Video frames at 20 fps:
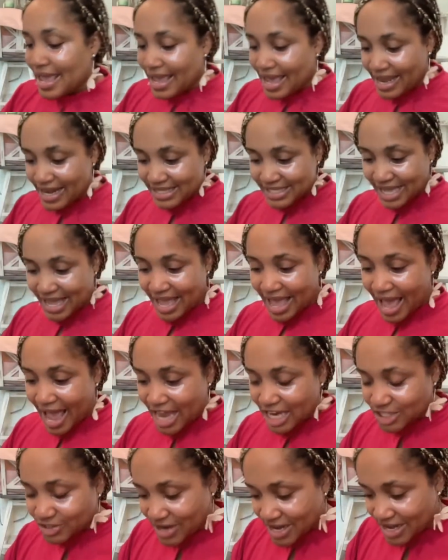It is a
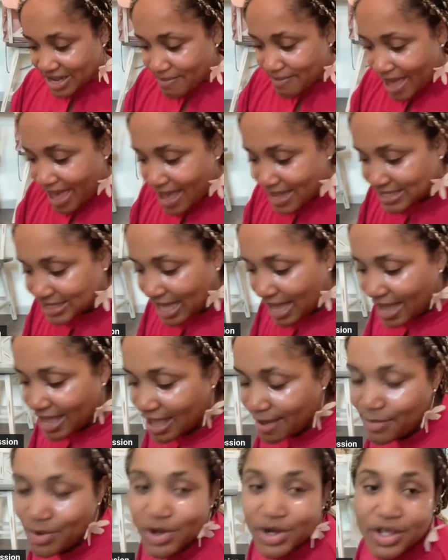hydrating mask. I
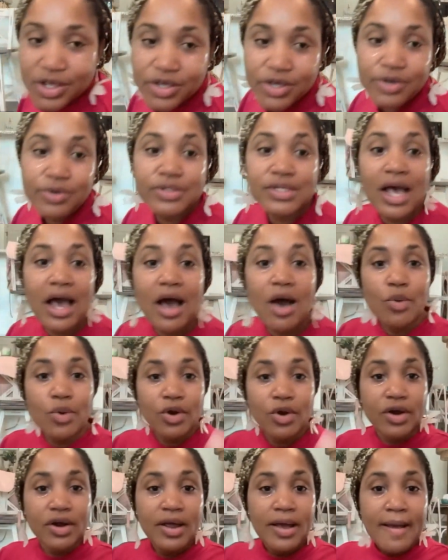am going to use
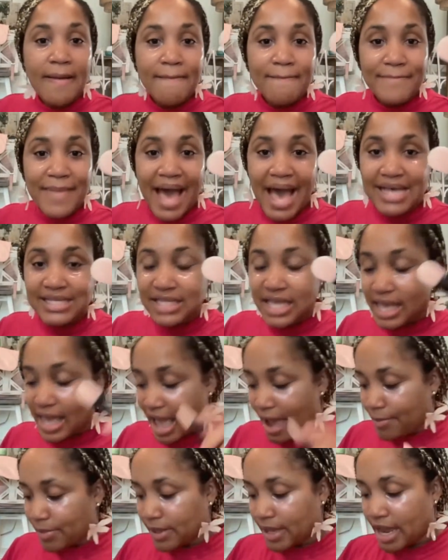our masking
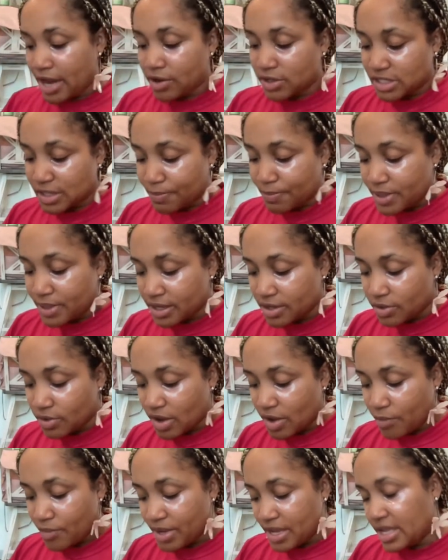applicator to put it
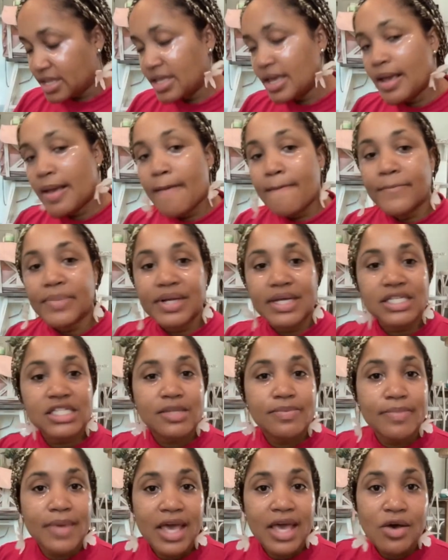on with, but it
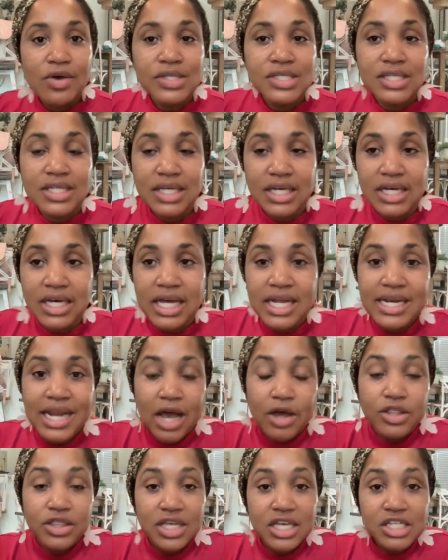smells good.
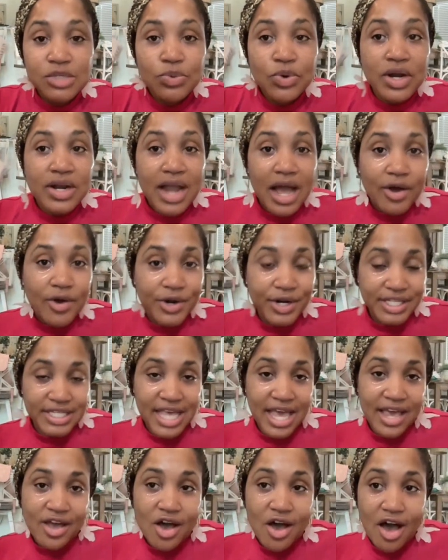Now, this we're not going to
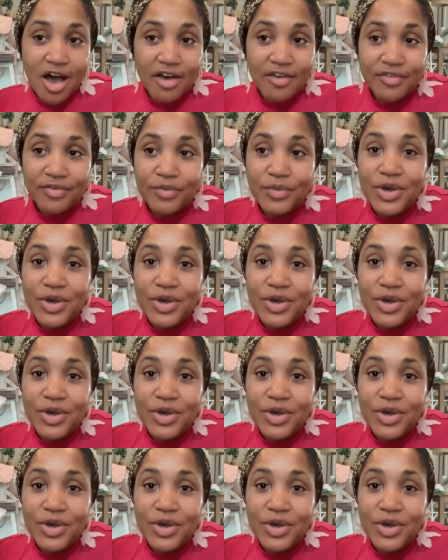take off.